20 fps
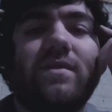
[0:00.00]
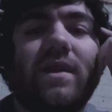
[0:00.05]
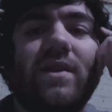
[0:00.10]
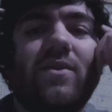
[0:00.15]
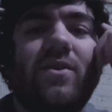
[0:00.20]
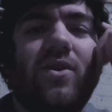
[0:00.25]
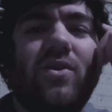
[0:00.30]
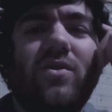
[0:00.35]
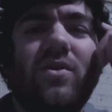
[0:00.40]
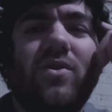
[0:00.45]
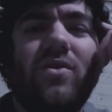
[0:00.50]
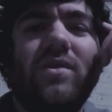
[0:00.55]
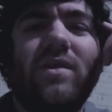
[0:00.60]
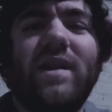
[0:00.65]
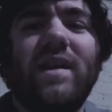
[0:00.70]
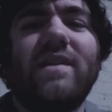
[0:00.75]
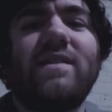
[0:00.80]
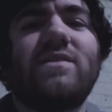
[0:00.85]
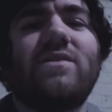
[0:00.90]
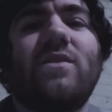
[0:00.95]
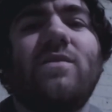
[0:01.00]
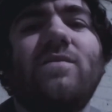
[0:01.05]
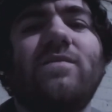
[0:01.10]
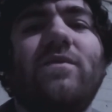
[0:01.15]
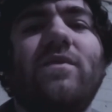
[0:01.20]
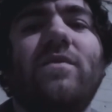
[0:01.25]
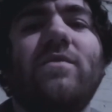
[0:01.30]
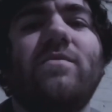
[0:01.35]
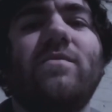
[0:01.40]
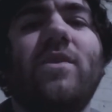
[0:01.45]
All of that has come
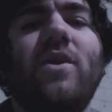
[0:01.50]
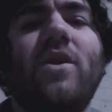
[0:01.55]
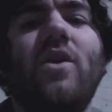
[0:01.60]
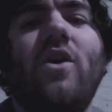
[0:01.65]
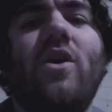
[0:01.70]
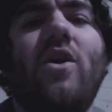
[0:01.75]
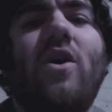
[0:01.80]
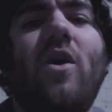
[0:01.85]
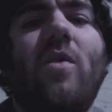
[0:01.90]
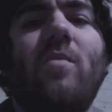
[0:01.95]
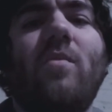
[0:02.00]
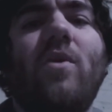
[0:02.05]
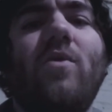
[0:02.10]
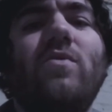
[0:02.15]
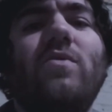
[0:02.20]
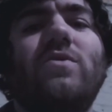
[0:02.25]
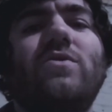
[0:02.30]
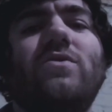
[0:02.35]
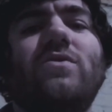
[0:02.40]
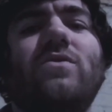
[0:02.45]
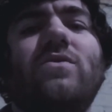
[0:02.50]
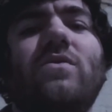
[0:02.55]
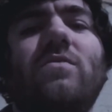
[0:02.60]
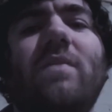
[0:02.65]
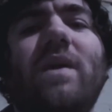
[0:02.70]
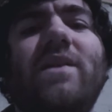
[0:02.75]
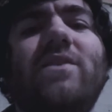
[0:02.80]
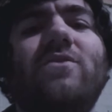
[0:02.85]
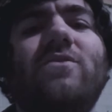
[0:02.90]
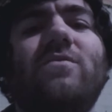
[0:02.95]
from emotional and
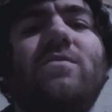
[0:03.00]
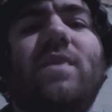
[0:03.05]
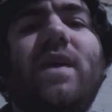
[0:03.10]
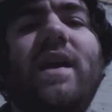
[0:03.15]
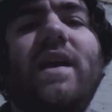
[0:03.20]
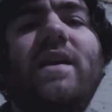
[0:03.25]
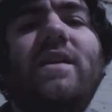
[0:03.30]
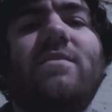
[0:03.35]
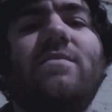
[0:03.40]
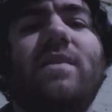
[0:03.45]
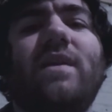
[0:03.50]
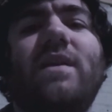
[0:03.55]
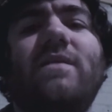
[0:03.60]
mental pain